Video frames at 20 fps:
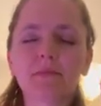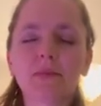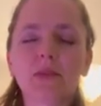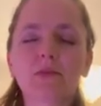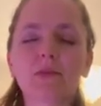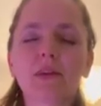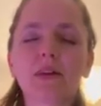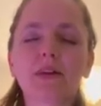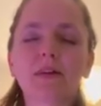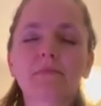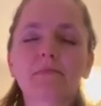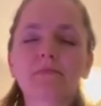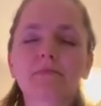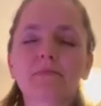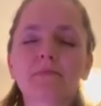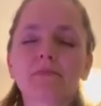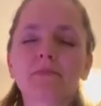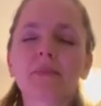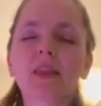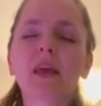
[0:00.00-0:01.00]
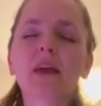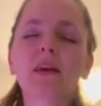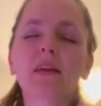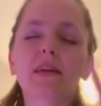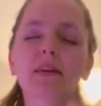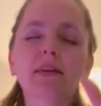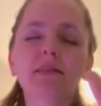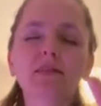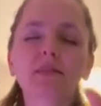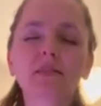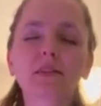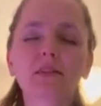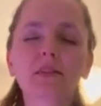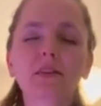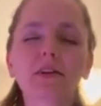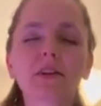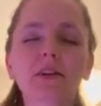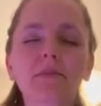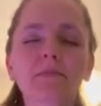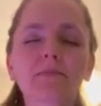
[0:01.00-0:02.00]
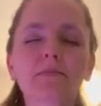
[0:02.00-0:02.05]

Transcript: Okay. Yeah, it's clear.